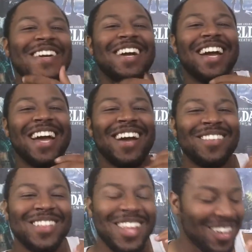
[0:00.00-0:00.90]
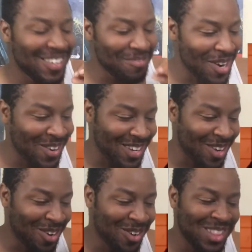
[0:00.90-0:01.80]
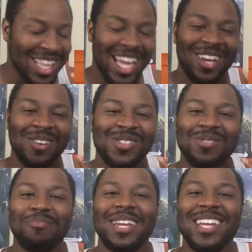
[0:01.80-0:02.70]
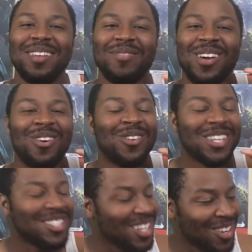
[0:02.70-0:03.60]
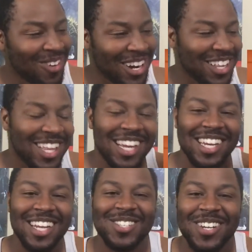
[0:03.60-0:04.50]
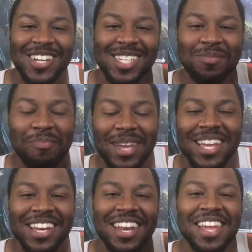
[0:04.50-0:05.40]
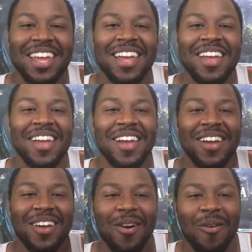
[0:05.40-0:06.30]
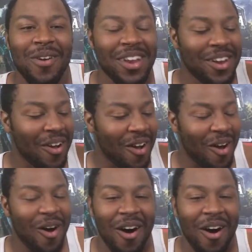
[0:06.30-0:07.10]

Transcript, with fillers: Eh, bro, the whole Thanos meme, the whole disintegrating thing, that junk has been going off